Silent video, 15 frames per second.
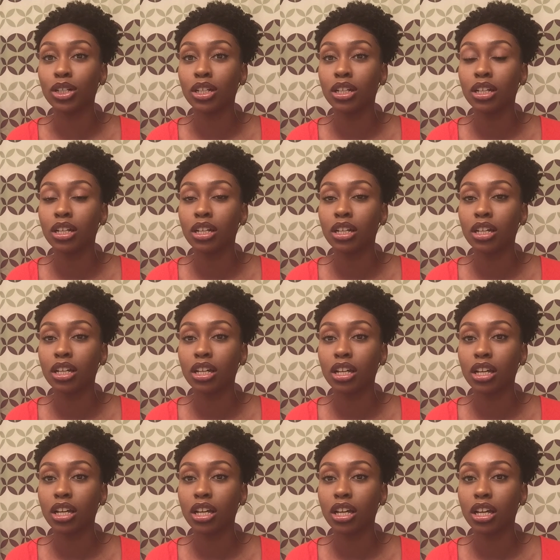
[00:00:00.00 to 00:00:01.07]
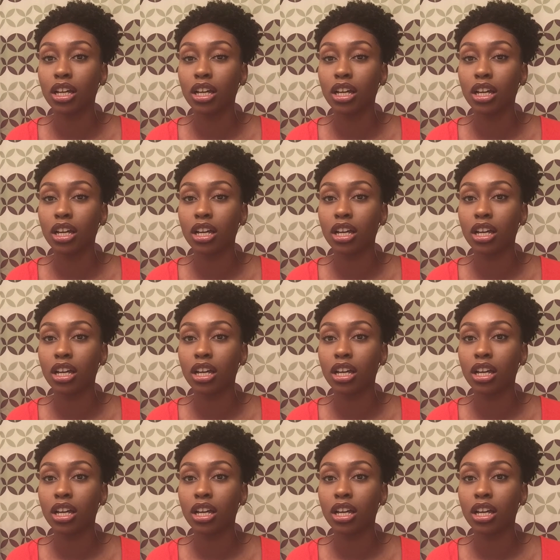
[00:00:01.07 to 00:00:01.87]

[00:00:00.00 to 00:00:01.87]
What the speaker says: No one is speaking in this clip.